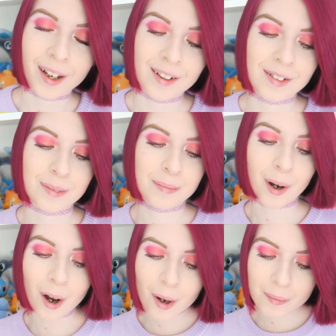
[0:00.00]
and
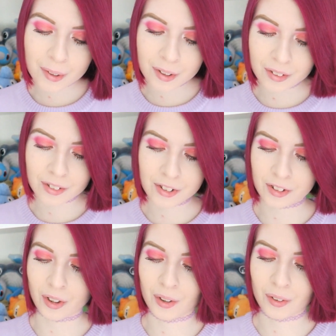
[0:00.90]
apartment.
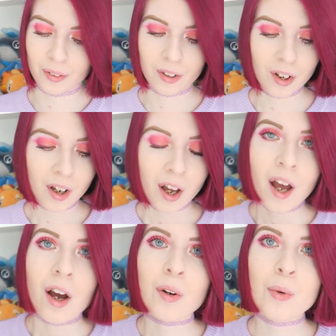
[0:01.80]
So,
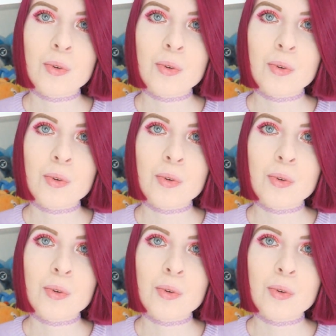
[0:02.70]
and